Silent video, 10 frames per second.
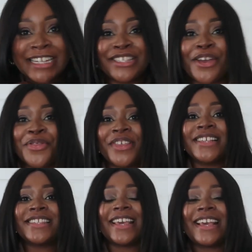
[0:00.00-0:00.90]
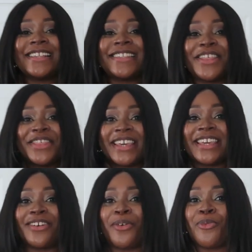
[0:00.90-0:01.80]
ladies, so this is
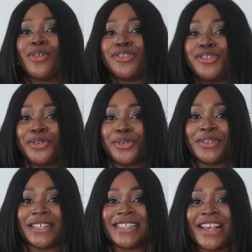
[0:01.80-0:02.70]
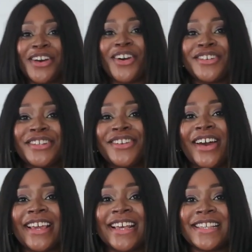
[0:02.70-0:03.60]
the, what do you call this? Is it a cardigan?
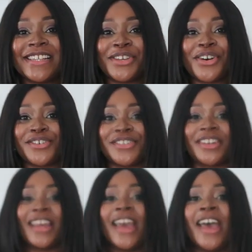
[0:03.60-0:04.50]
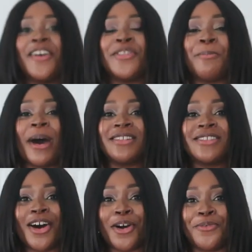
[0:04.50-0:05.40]
I guess it is a cardigan. The
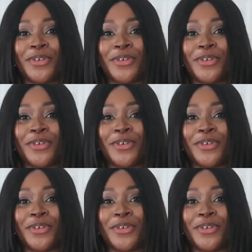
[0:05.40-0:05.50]
buttons are